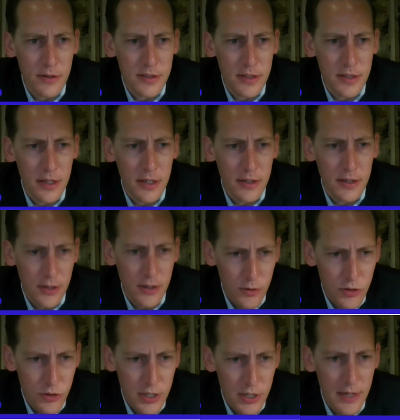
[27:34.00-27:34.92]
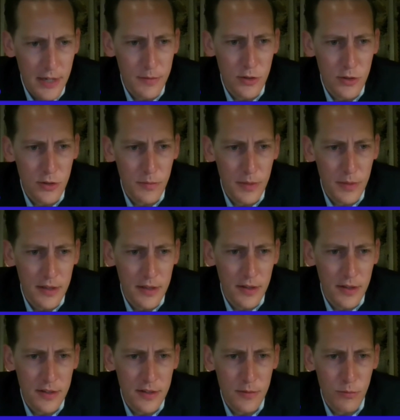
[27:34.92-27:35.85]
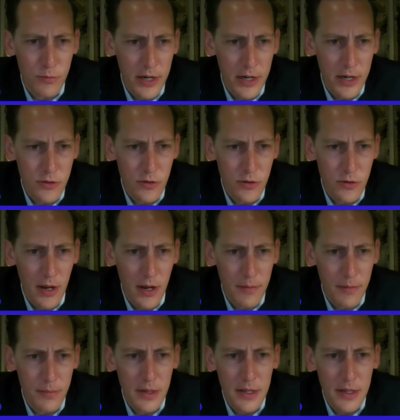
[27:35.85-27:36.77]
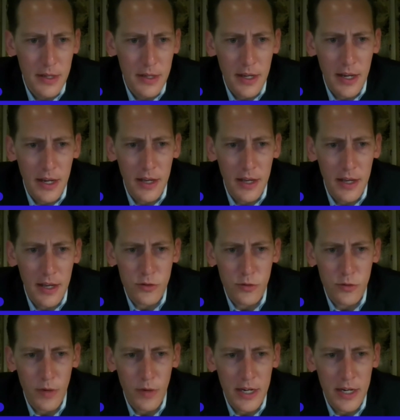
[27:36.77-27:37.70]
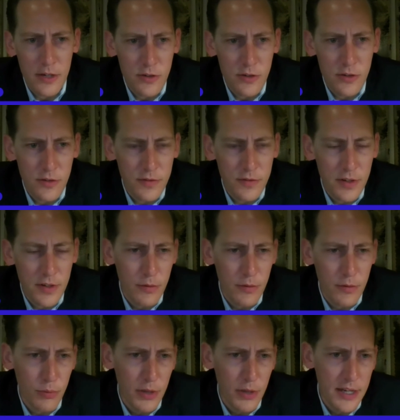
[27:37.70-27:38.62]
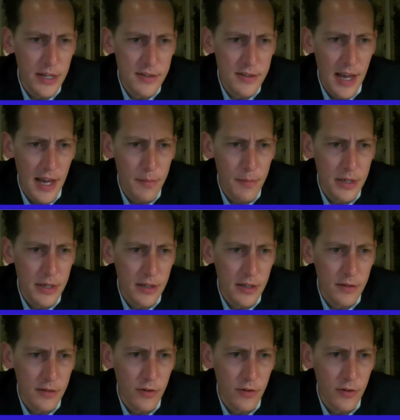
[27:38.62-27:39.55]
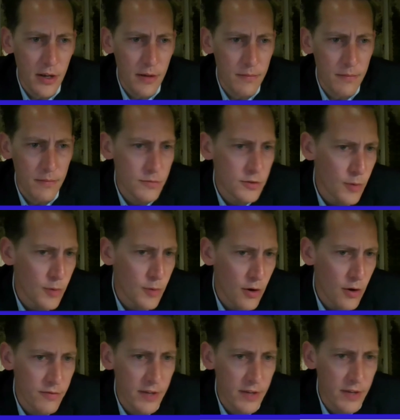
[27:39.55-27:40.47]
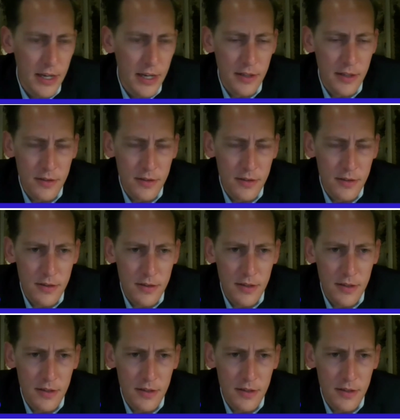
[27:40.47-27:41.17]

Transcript: GM's doing big things in BrightDrop. There's a range of different plays happening, from small vans,